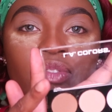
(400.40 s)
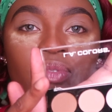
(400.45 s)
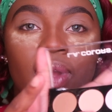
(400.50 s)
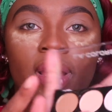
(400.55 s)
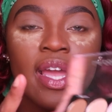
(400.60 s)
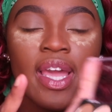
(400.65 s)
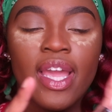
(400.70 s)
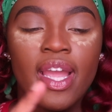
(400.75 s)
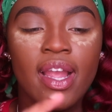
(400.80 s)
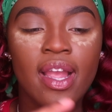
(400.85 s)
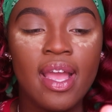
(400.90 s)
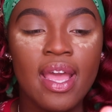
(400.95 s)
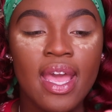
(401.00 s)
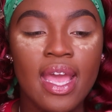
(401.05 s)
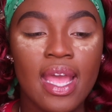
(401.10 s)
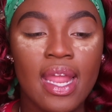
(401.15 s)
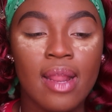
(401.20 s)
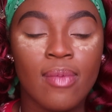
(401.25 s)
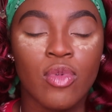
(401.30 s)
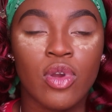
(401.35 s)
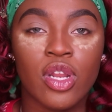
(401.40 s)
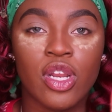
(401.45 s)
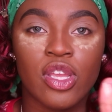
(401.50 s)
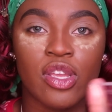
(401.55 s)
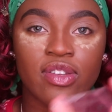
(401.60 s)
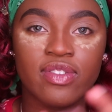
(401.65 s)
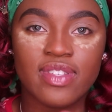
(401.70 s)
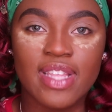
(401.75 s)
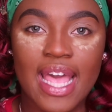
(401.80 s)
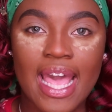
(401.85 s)
right here. And I'm gonna
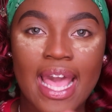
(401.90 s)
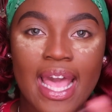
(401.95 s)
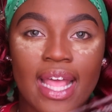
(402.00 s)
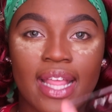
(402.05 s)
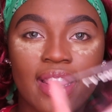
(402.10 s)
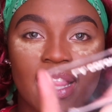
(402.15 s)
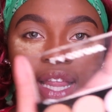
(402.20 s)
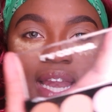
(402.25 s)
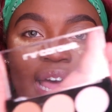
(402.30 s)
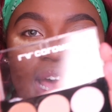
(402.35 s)
use the